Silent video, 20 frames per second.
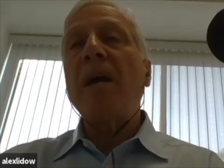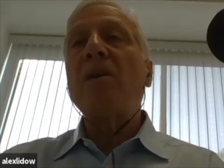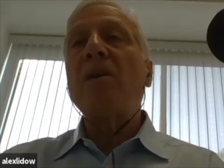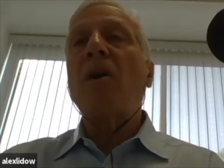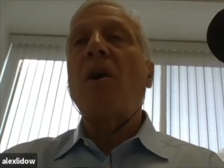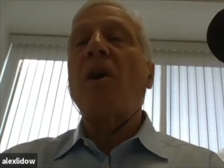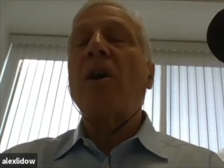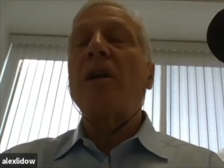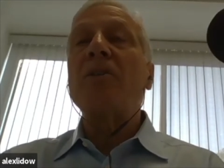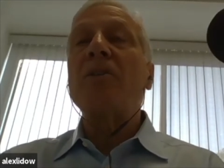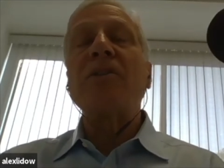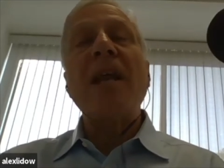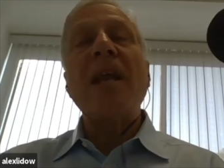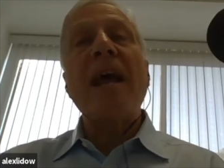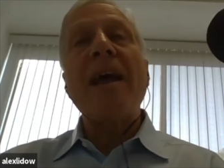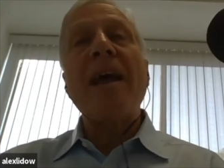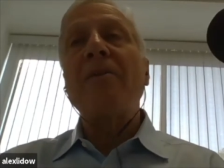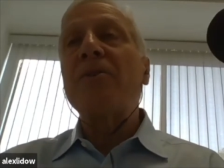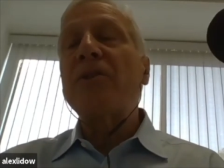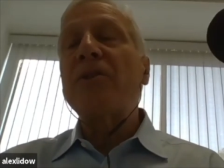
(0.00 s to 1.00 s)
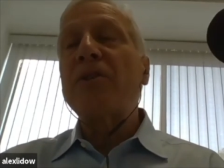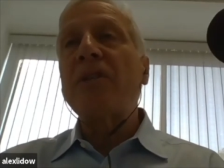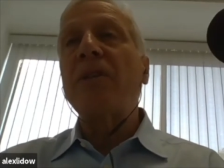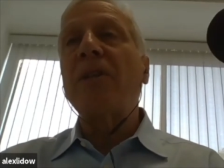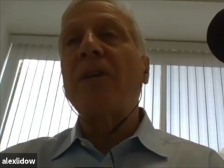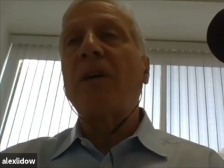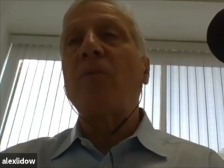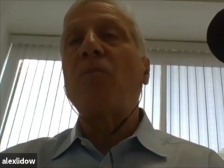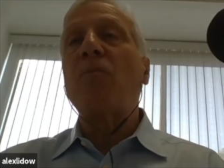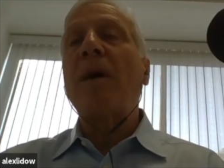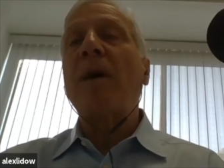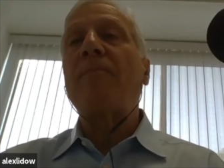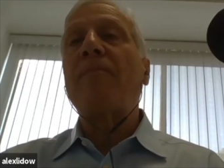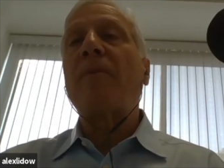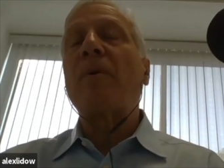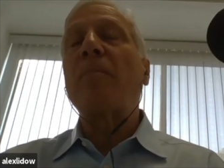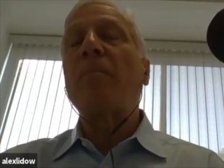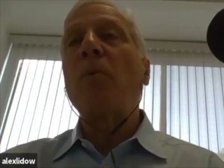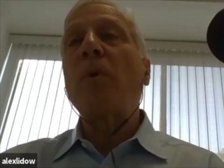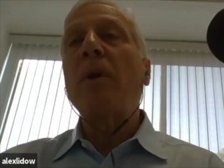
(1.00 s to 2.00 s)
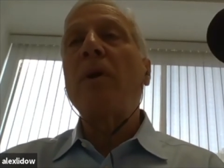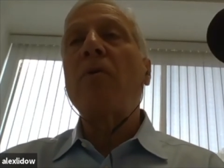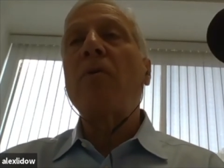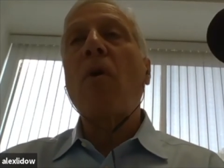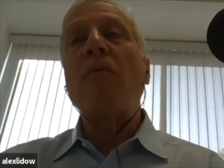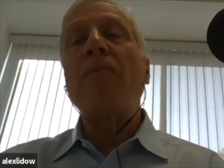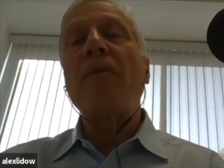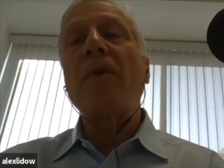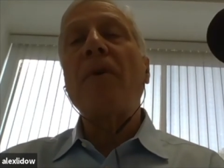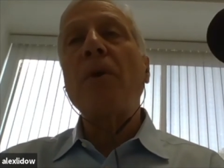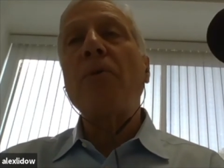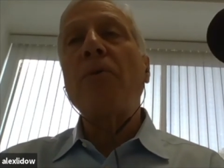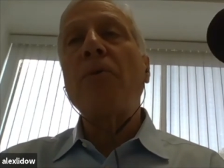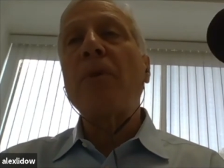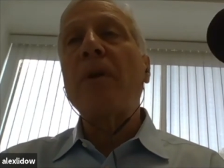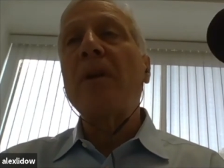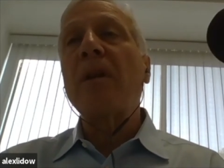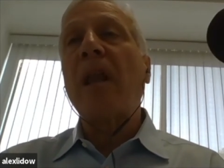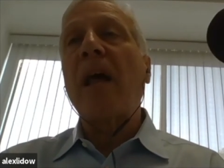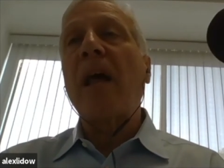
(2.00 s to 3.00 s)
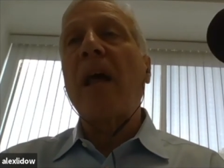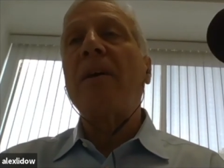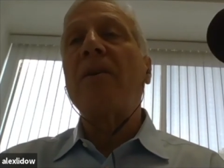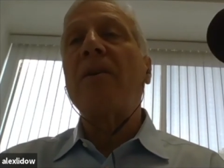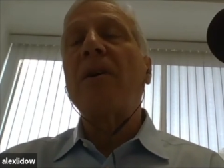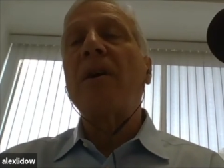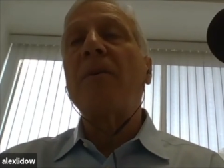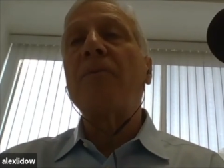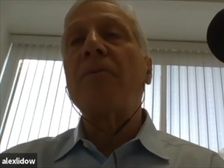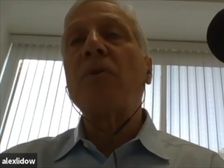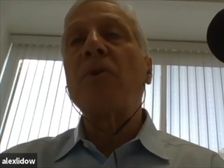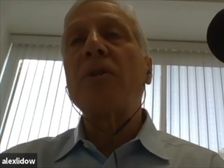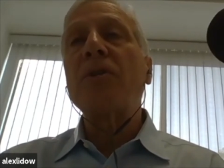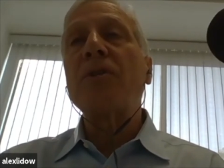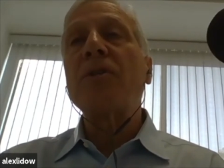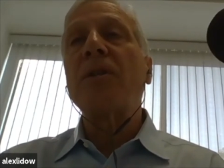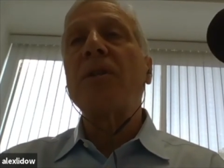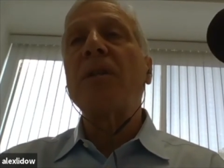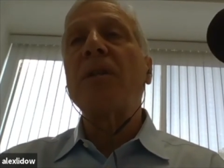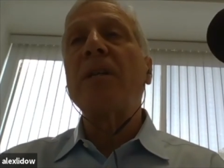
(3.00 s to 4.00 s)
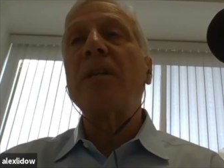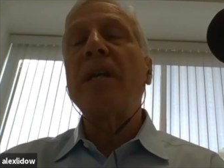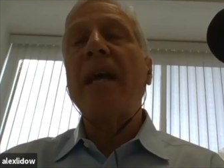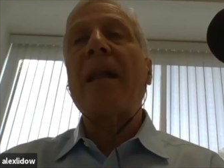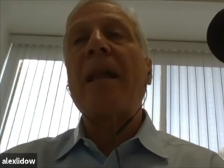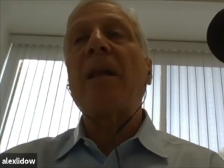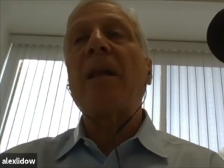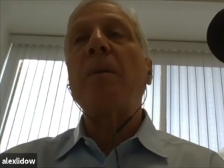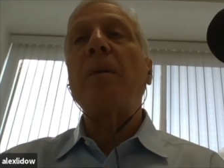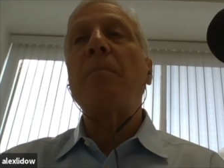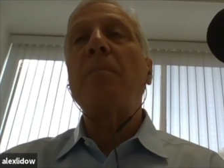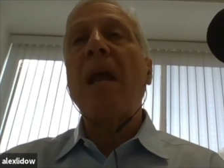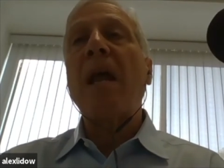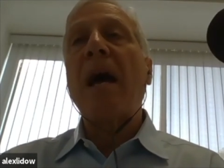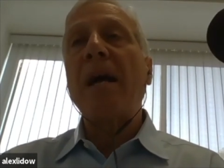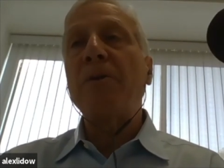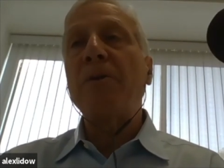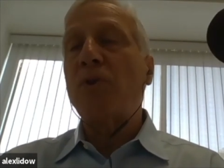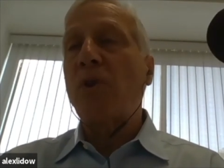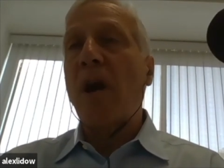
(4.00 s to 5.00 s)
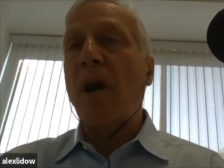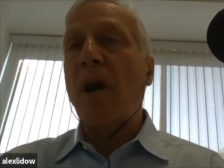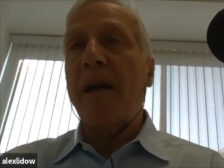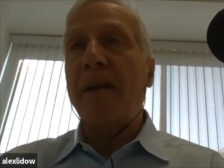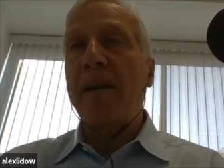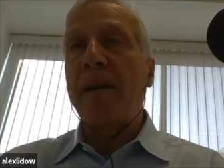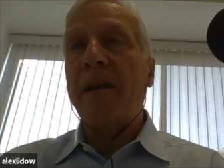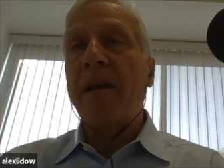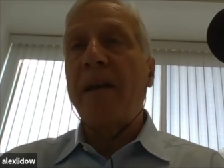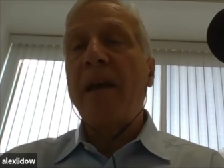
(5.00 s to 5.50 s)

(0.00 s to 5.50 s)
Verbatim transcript: on a standard silicon wafer, but we grow a very thin layer of crystalline gallium nitride.